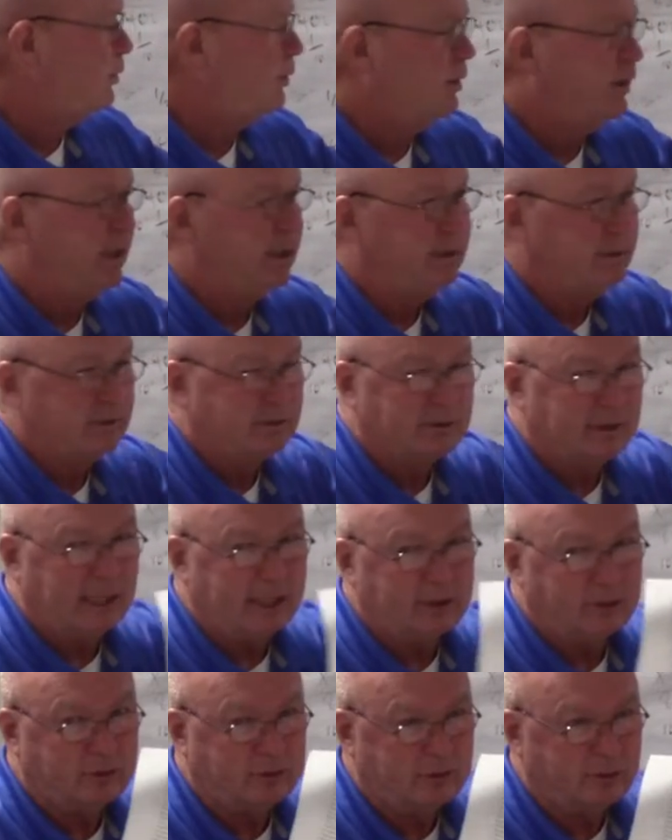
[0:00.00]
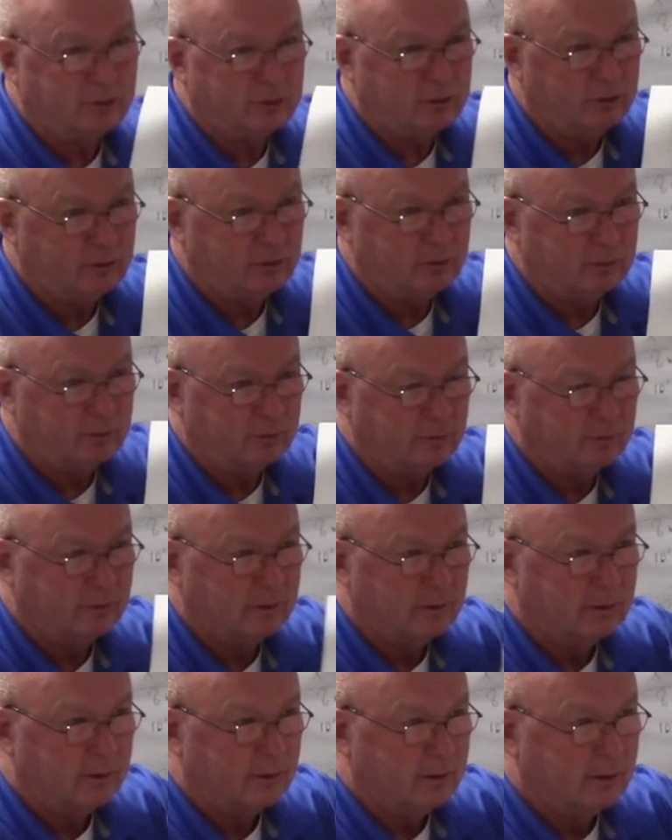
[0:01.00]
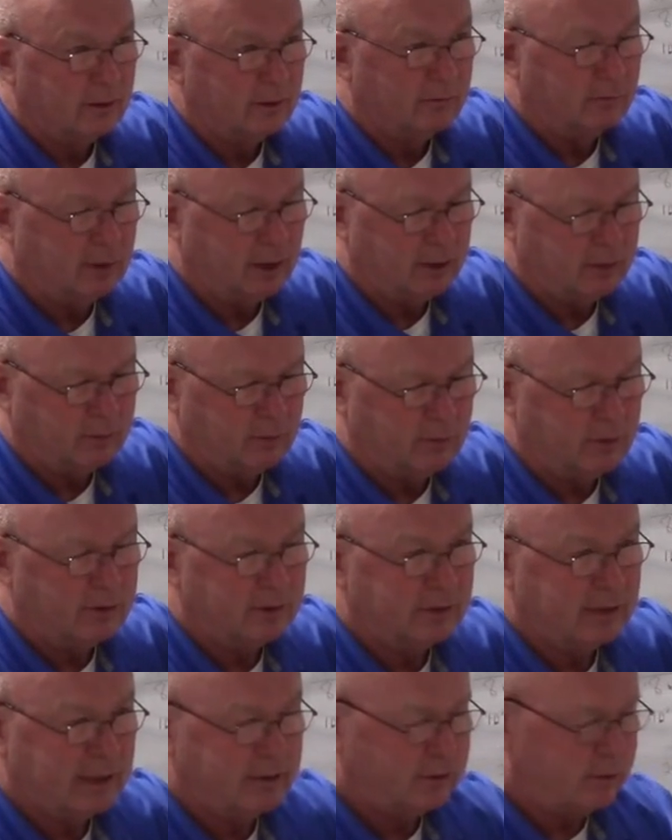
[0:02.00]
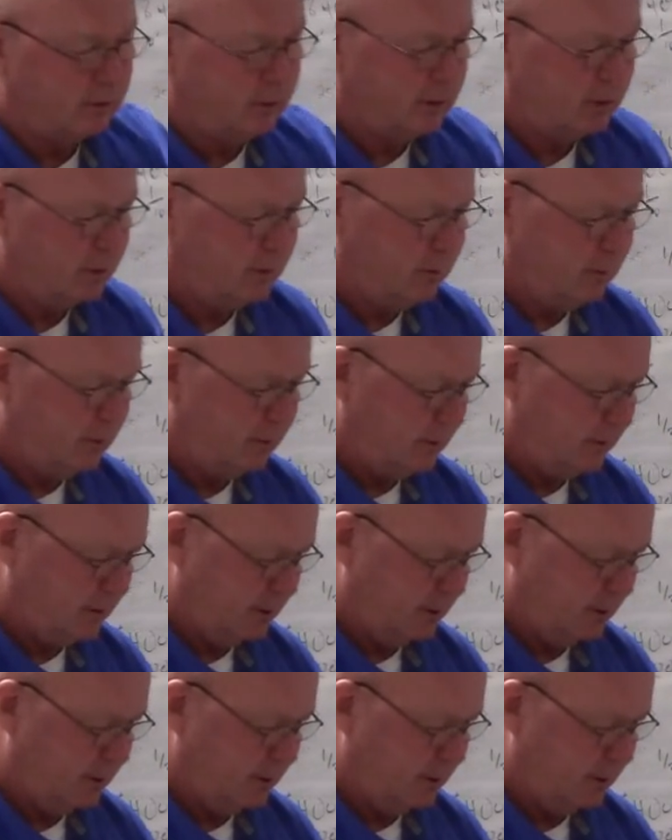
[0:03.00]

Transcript: 1, Section 2. Module 1, Section 2.